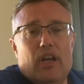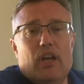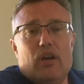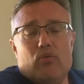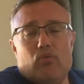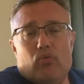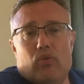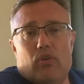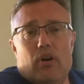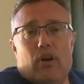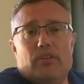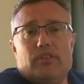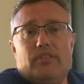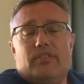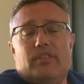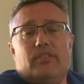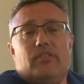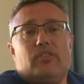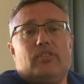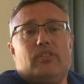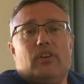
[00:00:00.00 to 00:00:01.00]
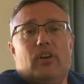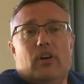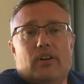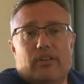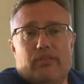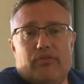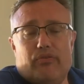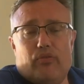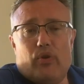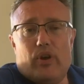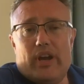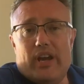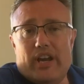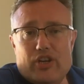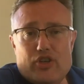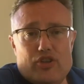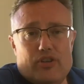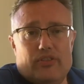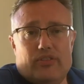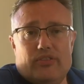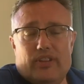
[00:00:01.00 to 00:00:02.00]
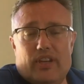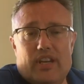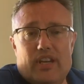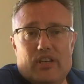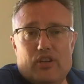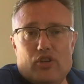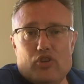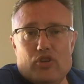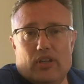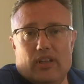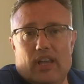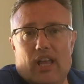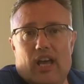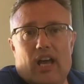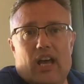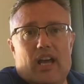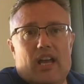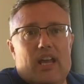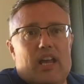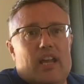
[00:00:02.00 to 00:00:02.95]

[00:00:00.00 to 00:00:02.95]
rather than start afresh, say in July,